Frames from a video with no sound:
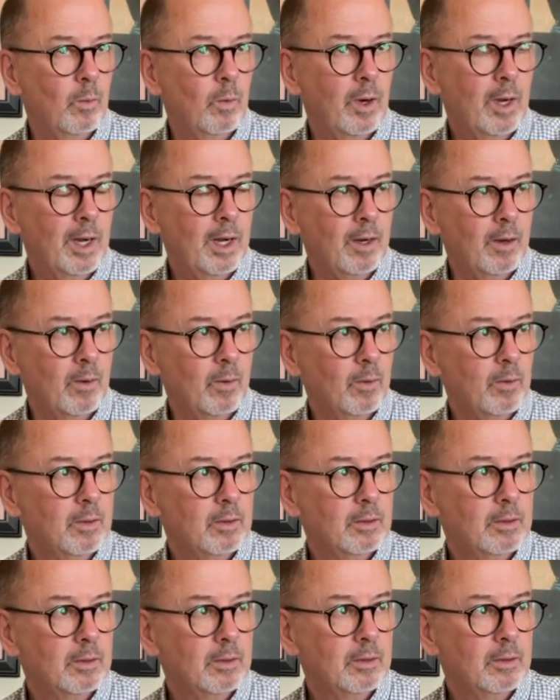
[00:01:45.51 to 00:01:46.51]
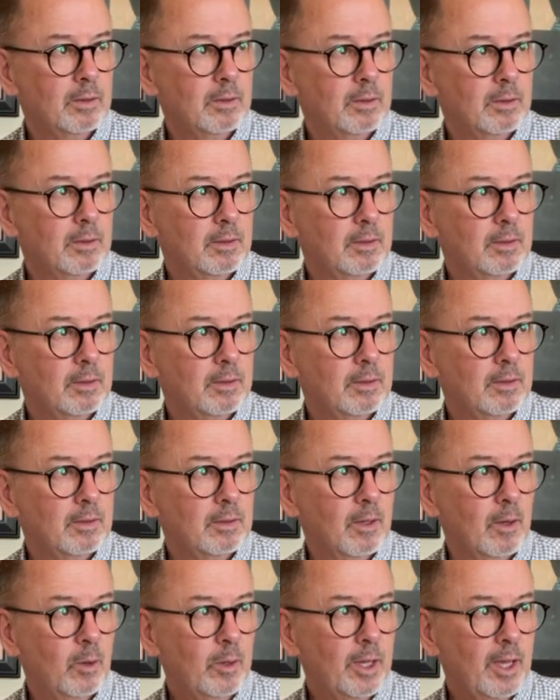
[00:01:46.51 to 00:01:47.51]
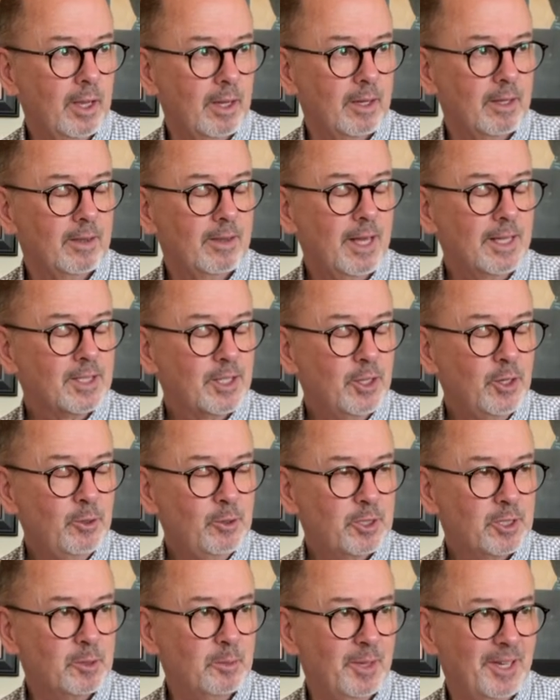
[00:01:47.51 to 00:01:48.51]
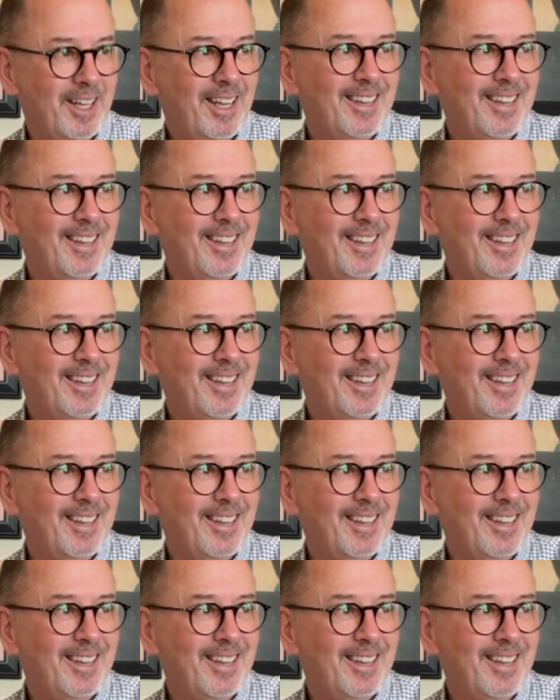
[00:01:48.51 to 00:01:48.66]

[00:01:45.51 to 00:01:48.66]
Wow. Okay, that's news to me.